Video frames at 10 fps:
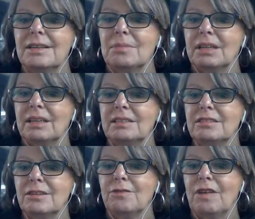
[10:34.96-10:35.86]
My kids
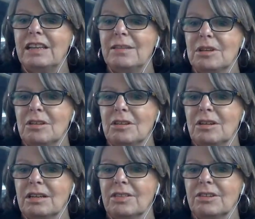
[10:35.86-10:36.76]
are fighting me
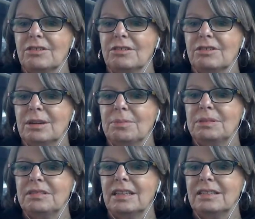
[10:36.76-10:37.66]
on it. They're growing up
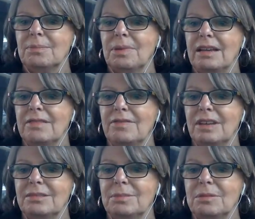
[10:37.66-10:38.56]
and say it's a bad
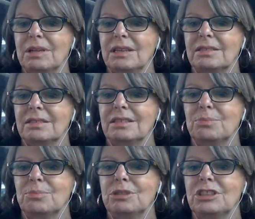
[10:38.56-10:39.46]
investment because of
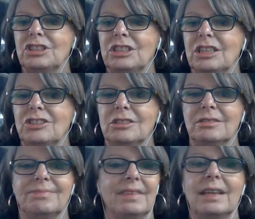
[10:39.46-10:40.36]
depreciation.
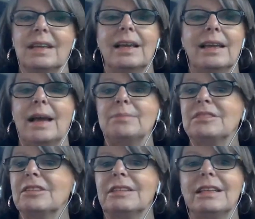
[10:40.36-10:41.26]

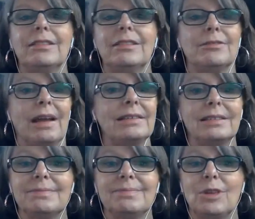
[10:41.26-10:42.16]
Absolutely, they're right.
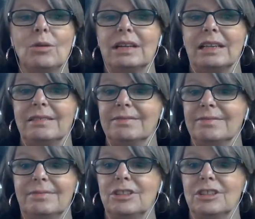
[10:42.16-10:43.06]
Totally.
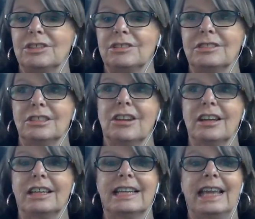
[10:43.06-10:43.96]
You're not
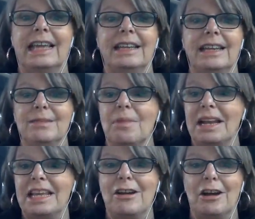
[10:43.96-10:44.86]
going to gain any
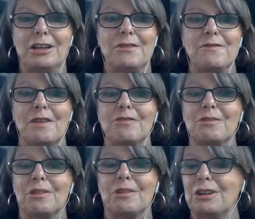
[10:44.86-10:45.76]
money on your fifth
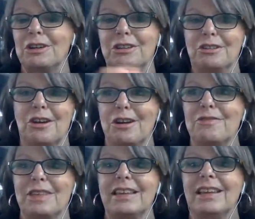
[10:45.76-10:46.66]
or in your
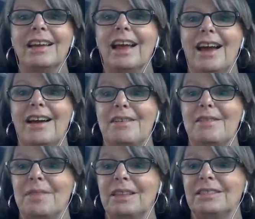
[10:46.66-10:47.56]
RV.
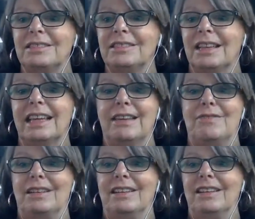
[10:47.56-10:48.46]
That's a
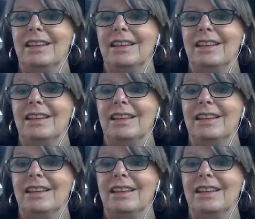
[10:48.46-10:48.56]
given.